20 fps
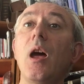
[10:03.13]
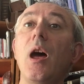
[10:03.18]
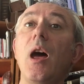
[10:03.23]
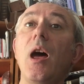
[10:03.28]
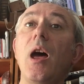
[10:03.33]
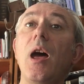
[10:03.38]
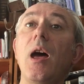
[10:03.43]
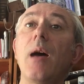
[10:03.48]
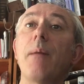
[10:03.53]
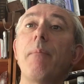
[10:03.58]

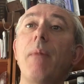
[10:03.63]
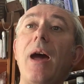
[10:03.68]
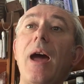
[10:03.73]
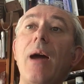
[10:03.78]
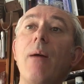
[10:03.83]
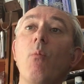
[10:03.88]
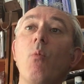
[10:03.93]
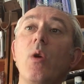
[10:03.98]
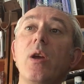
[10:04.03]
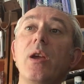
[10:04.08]

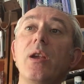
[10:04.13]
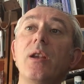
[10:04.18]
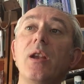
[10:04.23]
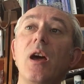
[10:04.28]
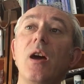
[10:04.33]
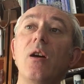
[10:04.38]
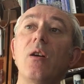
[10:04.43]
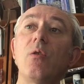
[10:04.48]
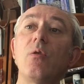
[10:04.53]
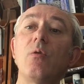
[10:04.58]
And we
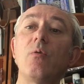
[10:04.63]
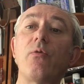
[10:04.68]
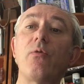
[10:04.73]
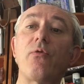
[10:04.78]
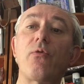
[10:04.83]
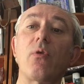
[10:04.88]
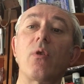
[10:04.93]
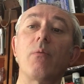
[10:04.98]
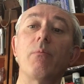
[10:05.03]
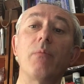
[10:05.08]
know
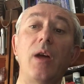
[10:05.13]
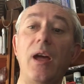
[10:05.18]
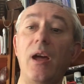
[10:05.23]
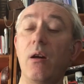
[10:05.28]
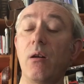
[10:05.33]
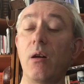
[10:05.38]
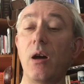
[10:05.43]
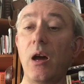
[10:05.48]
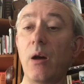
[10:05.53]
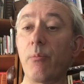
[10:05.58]

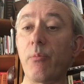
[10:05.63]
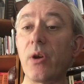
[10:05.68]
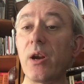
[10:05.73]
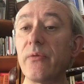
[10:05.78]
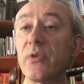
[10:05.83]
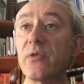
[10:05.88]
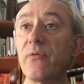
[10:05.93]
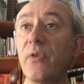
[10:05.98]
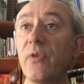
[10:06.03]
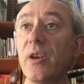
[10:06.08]
from our
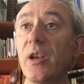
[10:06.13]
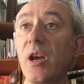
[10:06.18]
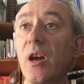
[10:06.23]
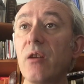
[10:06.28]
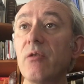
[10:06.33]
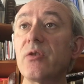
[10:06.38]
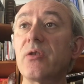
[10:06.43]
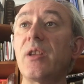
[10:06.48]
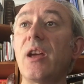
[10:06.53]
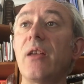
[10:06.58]
previous
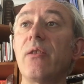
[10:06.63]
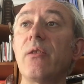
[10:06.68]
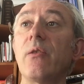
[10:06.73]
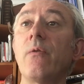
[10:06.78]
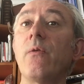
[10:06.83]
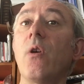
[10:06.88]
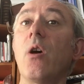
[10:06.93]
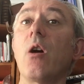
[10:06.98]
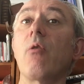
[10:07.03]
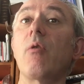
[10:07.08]
videos that the
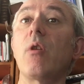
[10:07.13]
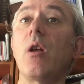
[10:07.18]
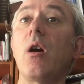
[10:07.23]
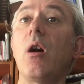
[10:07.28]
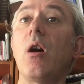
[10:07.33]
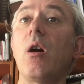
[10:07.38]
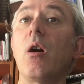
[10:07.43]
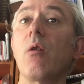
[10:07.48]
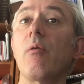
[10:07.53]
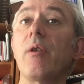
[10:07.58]

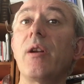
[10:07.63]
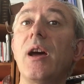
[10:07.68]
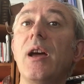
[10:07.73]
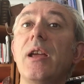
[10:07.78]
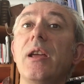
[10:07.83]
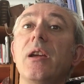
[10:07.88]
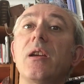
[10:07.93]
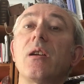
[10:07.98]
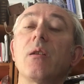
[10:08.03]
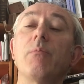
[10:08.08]
viral
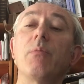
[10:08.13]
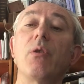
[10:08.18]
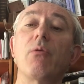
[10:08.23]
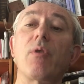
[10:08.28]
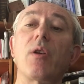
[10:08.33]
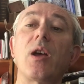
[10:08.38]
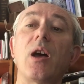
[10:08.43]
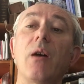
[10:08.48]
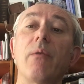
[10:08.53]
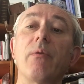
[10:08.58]
RNA can be
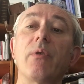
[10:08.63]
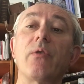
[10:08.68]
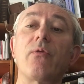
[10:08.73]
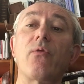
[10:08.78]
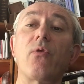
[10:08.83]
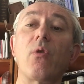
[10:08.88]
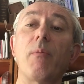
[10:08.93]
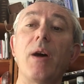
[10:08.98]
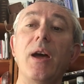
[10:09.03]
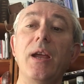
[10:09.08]
recovered
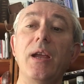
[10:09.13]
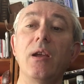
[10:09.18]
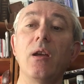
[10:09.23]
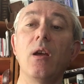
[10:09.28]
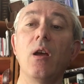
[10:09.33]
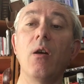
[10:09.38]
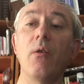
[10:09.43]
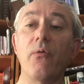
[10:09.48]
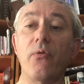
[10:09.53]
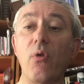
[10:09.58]
from a
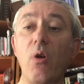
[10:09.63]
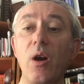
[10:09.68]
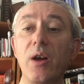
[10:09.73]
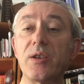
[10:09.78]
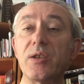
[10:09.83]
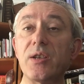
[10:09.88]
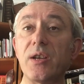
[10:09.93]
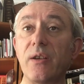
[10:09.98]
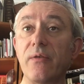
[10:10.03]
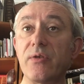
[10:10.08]

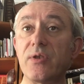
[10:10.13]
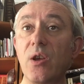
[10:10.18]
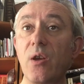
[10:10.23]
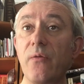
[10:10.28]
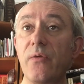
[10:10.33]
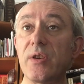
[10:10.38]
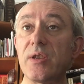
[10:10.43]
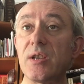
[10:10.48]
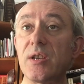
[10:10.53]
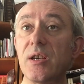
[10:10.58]
variety of
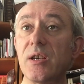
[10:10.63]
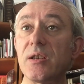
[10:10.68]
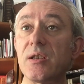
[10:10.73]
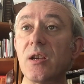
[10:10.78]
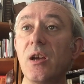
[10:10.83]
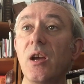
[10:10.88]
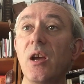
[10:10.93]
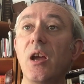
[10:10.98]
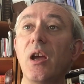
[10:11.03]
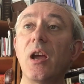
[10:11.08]
surfaces,
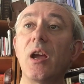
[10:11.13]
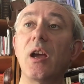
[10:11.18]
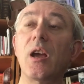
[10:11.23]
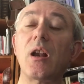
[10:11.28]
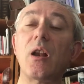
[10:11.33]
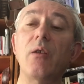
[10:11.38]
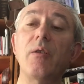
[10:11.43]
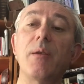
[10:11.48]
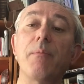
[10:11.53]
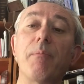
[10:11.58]

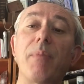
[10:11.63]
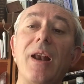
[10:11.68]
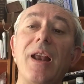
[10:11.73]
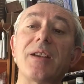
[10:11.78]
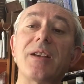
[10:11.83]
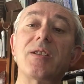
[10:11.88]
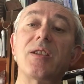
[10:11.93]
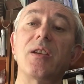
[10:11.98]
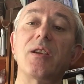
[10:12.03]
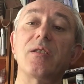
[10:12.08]
including
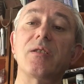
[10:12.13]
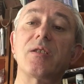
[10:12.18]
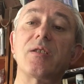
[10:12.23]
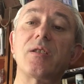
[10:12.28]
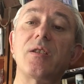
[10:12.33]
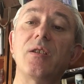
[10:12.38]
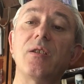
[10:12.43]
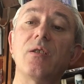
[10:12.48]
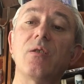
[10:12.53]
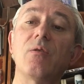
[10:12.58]
plastic and
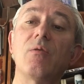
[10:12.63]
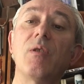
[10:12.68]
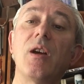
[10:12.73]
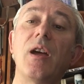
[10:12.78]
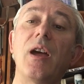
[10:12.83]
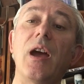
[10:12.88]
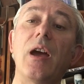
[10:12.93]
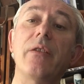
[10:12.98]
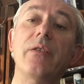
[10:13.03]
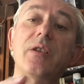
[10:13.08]
steel,
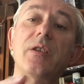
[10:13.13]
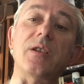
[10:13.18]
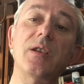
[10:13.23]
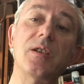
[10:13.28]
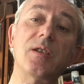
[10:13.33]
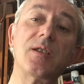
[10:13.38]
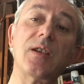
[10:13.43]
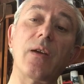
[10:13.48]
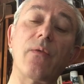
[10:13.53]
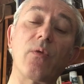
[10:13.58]
and this
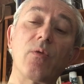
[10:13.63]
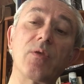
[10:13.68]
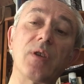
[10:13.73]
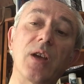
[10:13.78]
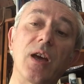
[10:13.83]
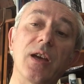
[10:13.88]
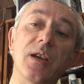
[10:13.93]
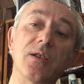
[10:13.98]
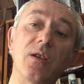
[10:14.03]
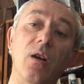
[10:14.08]
is several
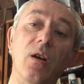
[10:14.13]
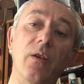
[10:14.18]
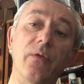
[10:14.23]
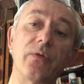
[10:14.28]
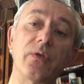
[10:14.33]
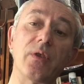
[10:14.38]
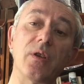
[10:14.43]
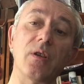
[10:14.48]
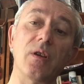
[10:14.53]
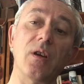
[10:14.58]
days
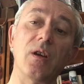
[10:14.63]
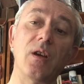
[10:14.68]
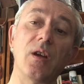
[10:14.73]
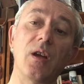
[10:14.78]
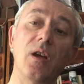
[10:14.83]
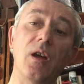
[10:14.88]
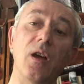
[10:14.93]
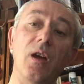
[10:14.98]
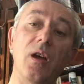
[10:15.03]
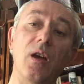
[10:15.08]
after
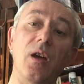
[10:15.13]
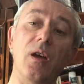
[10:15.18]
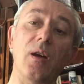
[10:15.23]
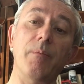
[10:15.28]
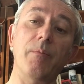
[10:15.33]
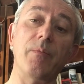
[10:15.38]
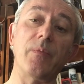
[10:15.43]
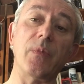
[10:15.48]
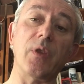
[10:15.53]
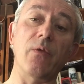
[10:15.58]

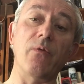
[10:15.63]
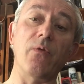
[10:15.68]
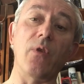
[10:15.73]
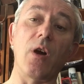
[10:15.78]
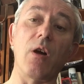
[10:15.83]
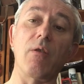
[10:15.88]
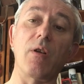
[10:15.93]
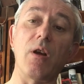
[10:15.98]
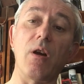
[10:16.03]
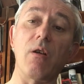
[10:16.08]
the
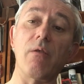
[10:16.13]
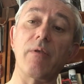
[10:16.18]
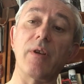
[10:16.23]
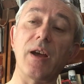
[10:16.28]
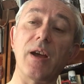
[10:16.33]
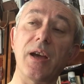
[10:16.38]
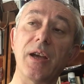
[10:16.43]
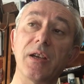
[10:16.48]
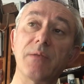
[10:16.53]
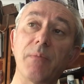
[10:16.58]
viral
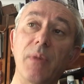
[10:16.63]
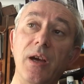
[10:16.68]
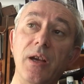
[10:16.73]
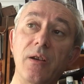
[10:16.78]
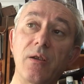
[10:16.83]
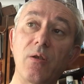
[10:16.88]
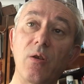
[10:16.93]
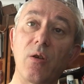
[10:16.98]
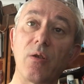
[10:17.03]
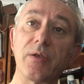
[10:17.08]
RNA has
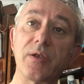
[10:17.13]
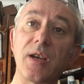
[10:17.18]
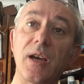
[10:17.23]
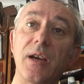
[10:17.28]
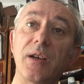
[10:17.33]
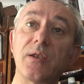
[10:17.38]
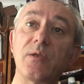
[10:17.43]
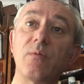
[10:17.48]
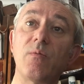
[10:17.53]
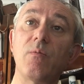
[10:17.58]
made
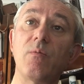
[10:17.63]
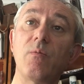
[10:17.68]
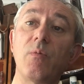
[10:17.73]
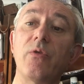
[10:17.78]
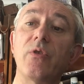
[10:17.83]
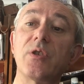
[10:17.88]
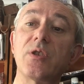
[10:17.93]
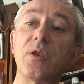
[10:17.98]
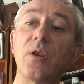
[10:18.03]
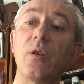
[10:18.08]
contact
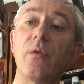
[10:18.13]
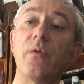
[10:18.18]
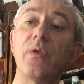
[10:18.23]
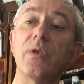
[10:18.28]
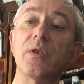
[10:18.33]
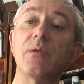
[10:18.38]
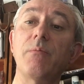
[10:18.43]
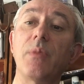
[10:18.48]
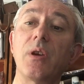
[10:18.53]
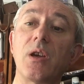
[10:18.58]
with the
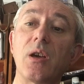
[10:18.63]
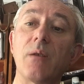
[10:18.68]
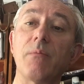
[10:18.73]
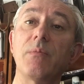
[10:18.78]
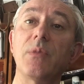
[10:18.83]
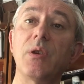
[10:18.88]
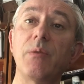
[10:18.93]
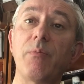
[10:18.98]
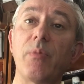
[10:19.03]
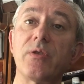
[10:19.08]
surface and become
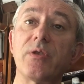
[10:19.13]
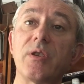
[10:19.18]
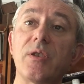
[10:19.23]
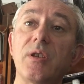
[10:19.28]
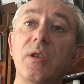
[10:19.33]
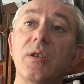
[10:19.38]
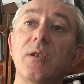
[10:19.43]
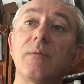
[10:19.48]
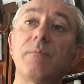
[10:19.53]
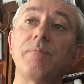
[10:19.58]

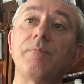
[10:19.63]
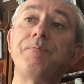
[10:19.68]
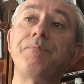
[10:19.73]
deposited.